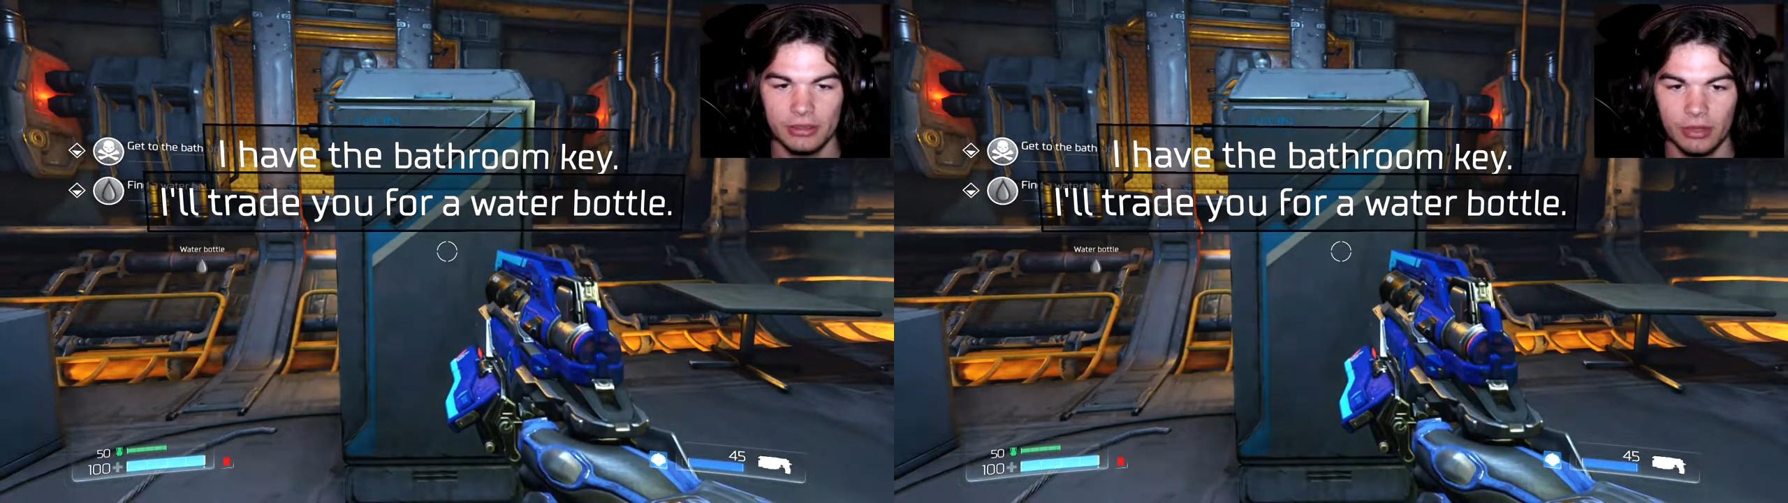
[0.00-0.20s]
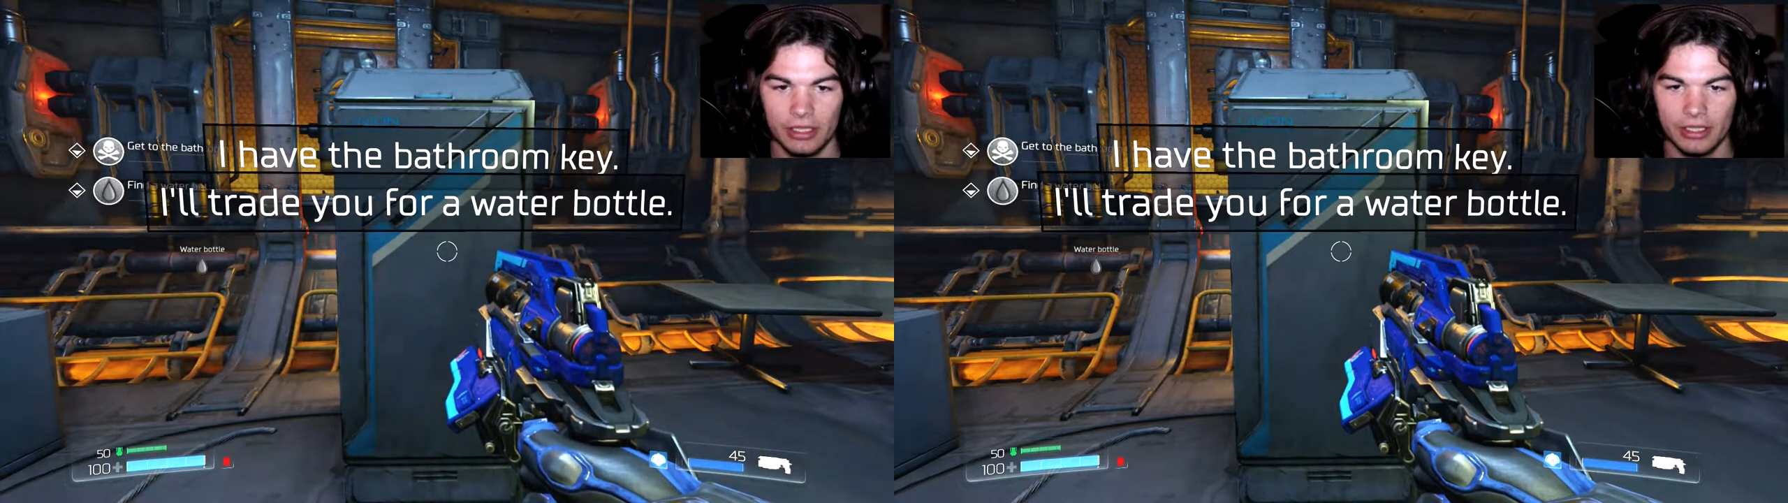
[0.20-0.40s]

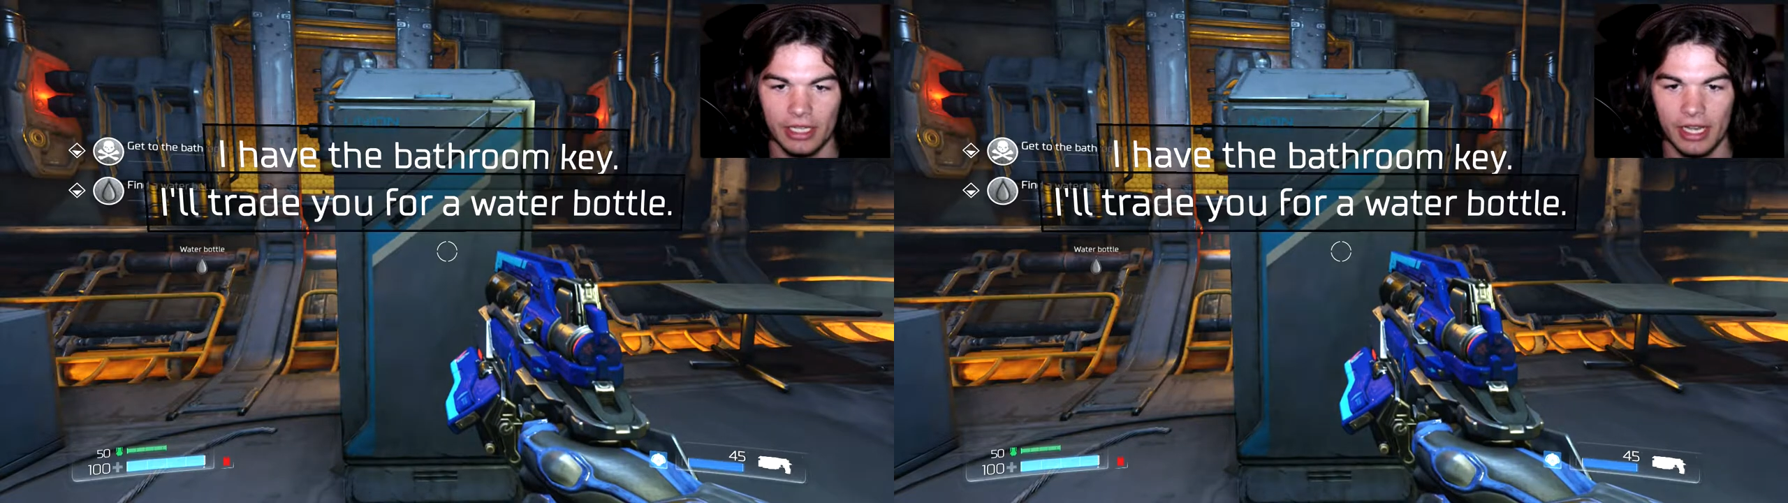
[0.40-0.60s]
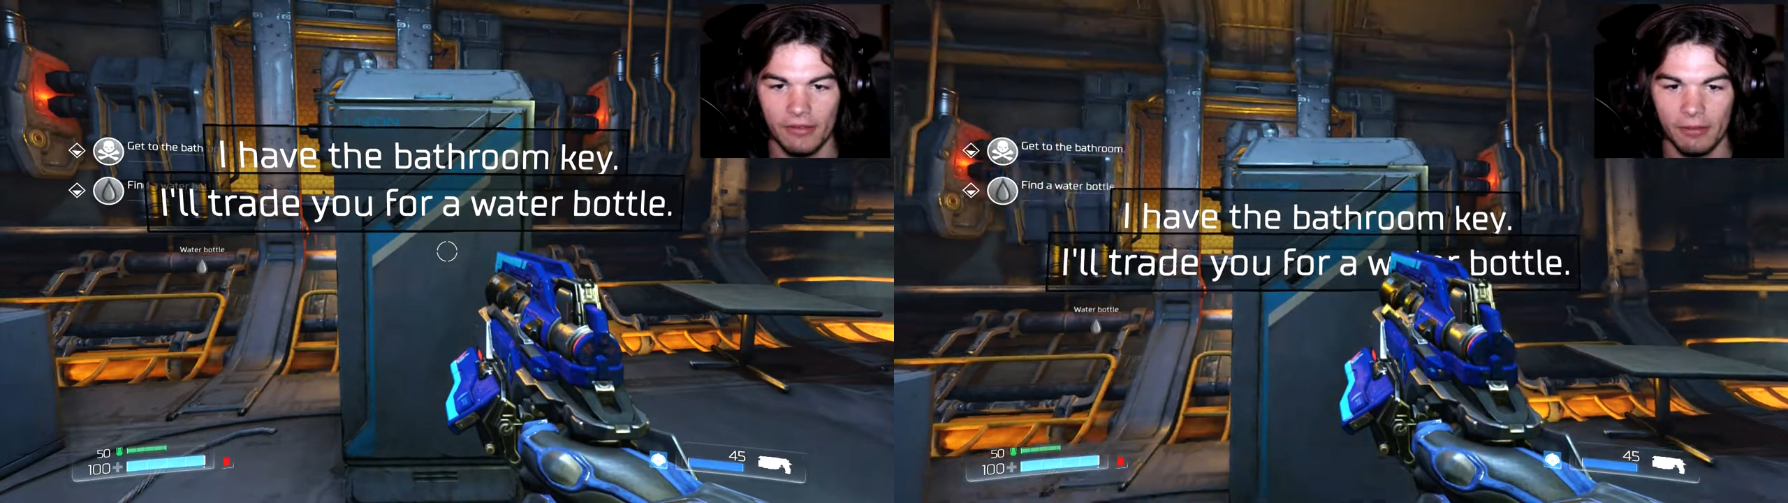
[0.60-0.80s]
what? I
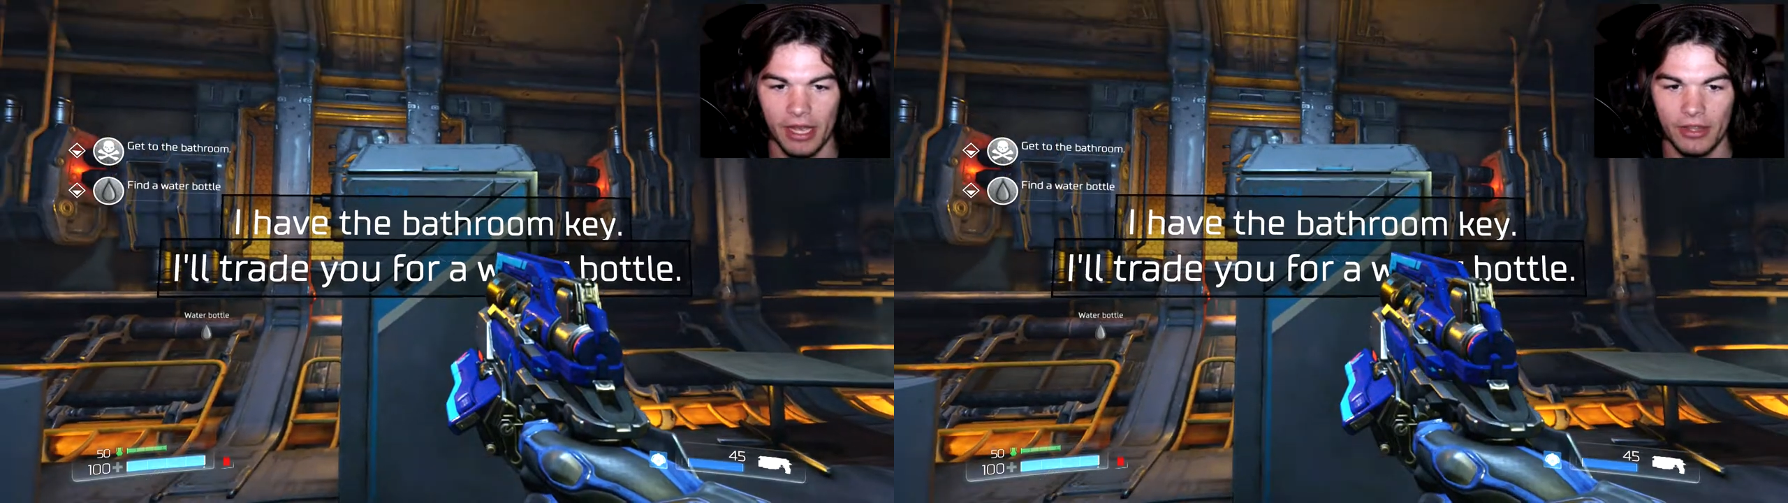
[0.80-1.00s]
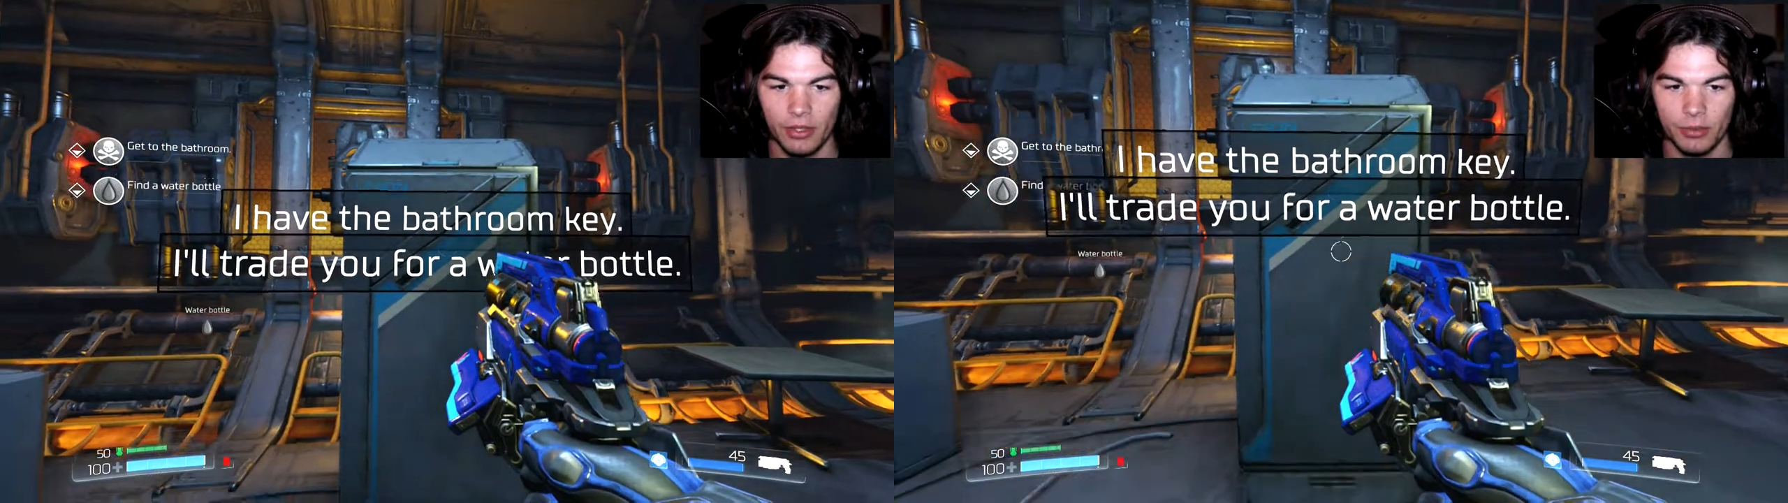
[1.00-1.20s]
have the
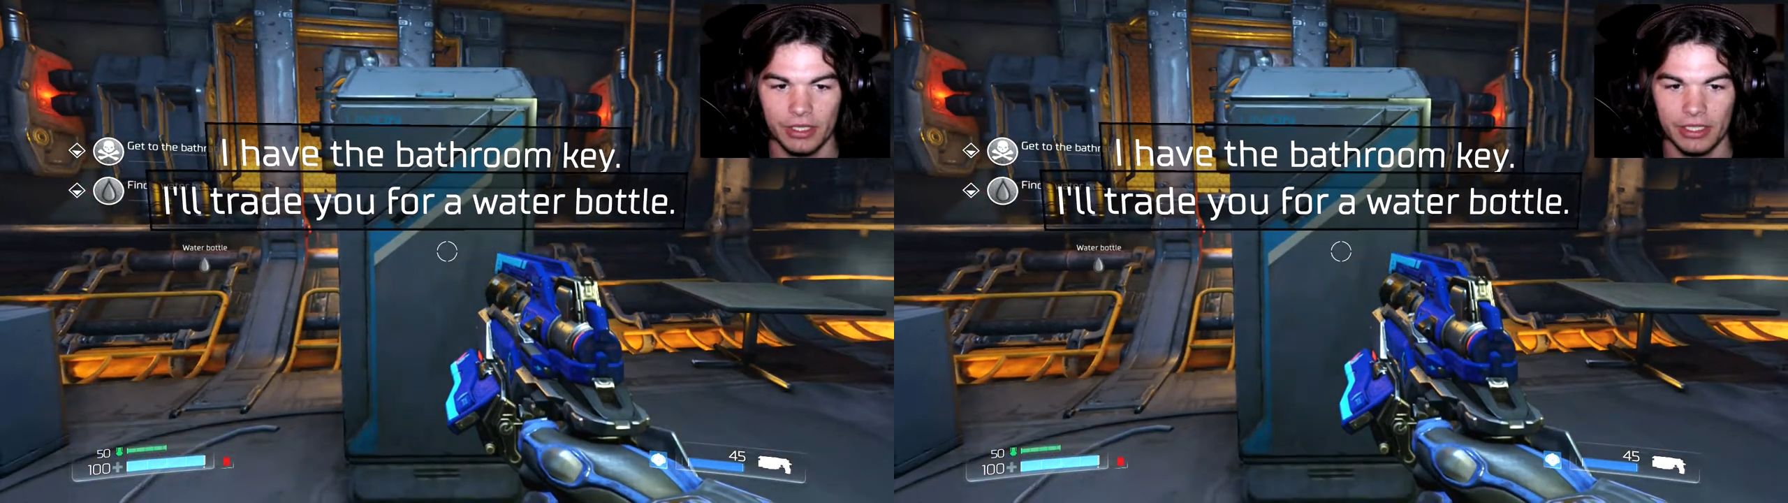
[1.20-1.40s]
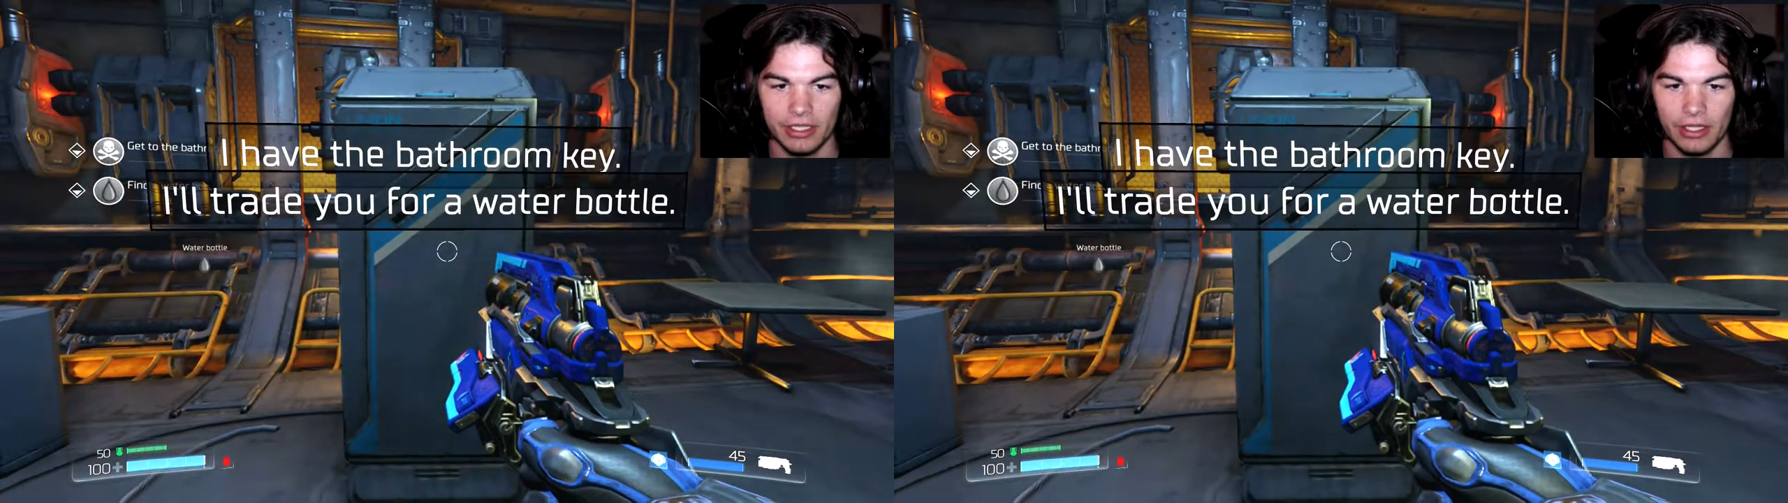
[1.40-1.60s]
bathroom key.